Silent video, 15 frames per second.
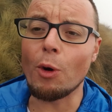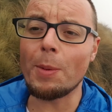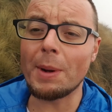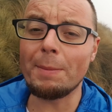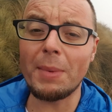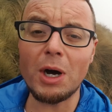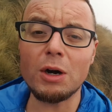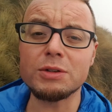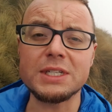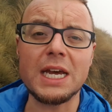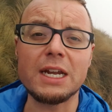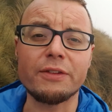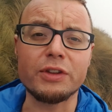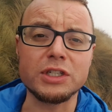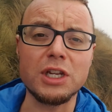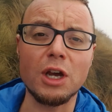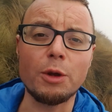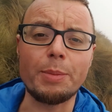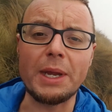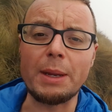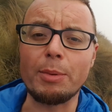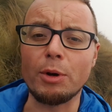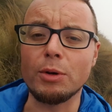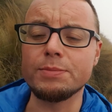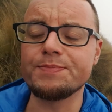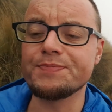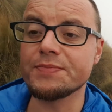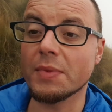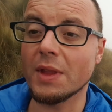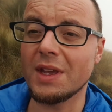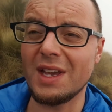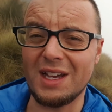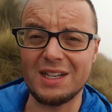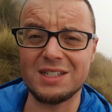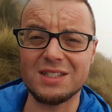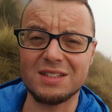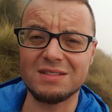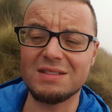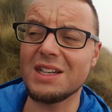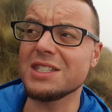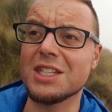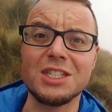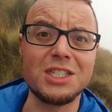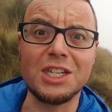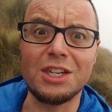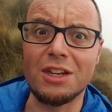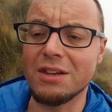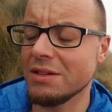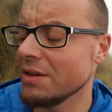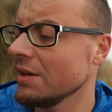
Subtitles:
but miles ahead of the slow people. Yes, let's continue.